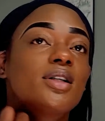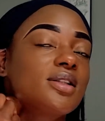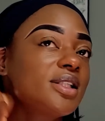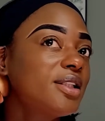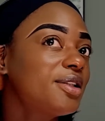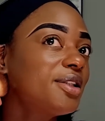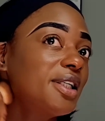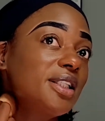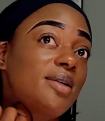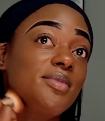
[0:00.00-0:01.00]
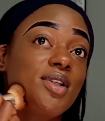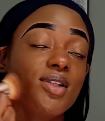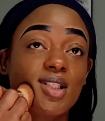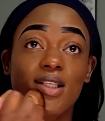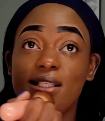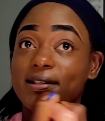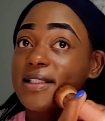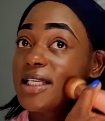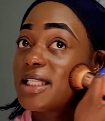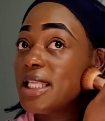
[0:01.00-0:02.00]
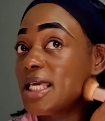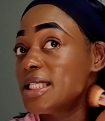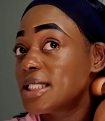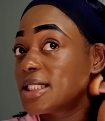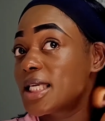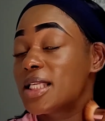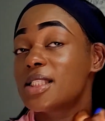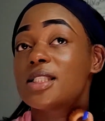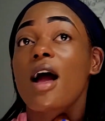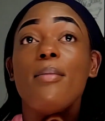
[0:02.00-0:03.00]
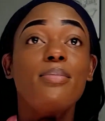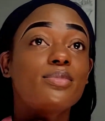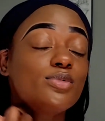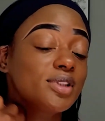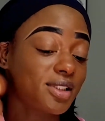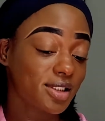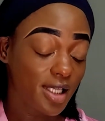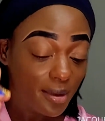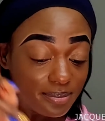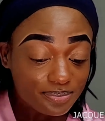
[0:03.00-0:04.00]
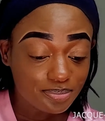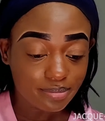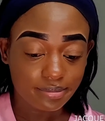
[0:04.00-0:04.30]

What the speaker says: concealer, and I'm using the NYX Skin Stop One Stop